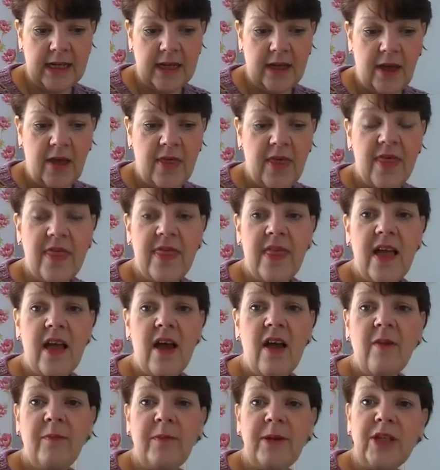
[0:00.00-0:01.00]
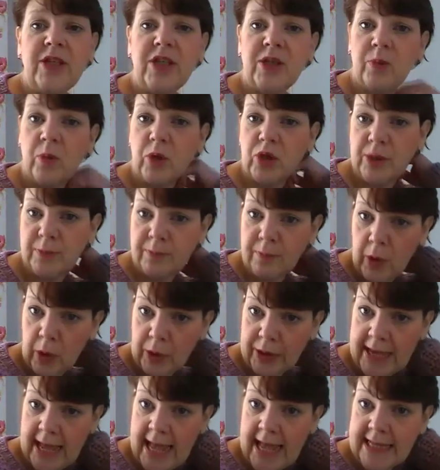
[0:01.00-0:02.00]
other than that, I've been just watching
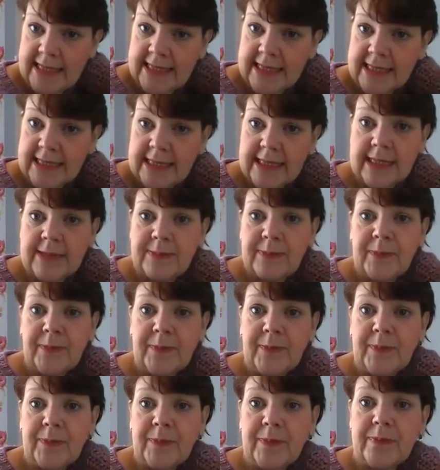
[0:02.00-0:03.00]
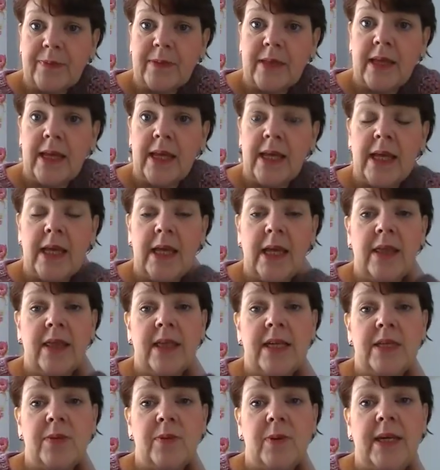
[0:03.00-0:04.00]
podcasts
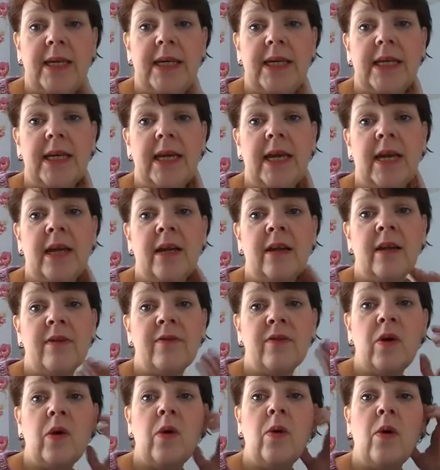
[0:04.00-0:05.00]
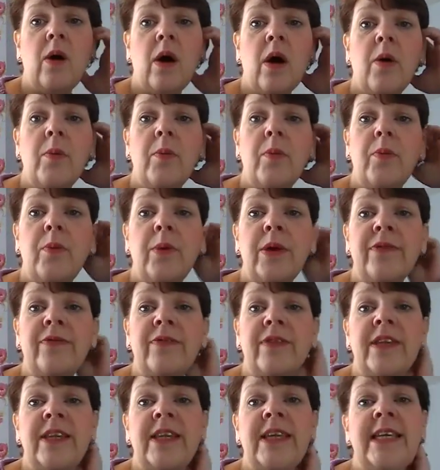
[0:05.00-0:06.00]
this week, and I've caught up
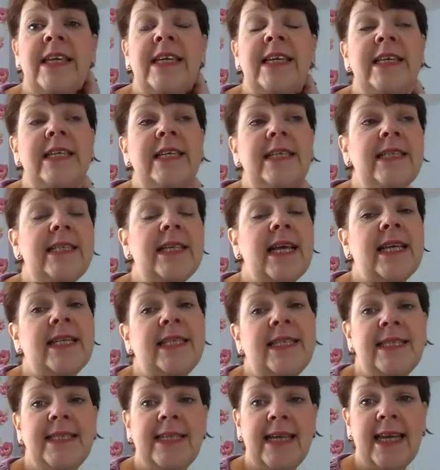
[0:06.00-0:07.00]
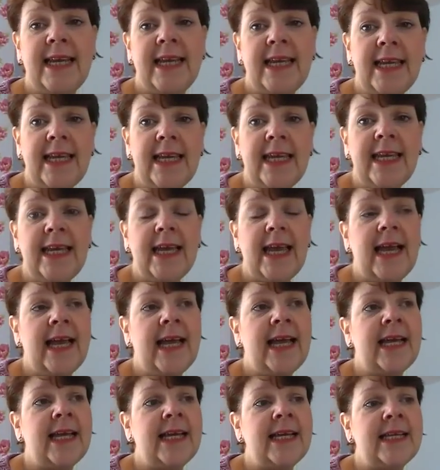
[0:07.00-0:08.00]
with Denise and Tilly
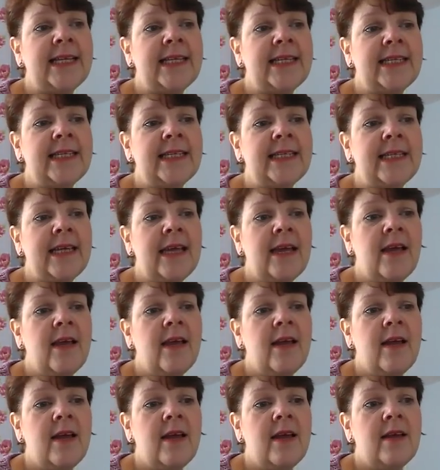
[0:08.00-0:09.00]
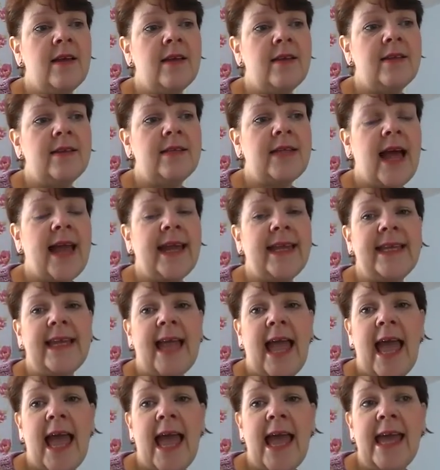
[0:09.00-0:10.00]
and Dan and
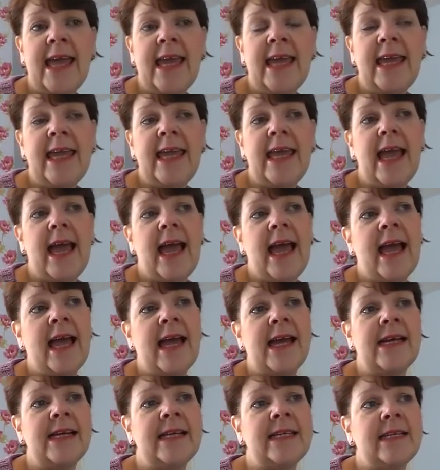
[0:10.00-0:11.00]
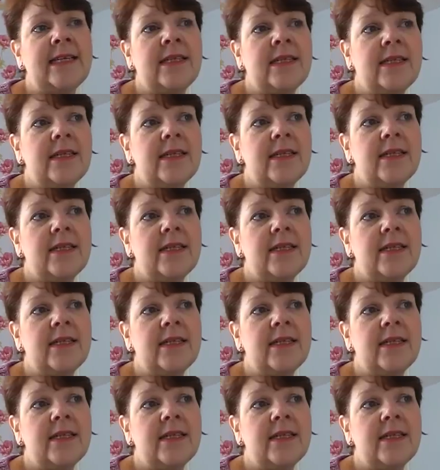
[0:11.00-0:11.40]
Kay and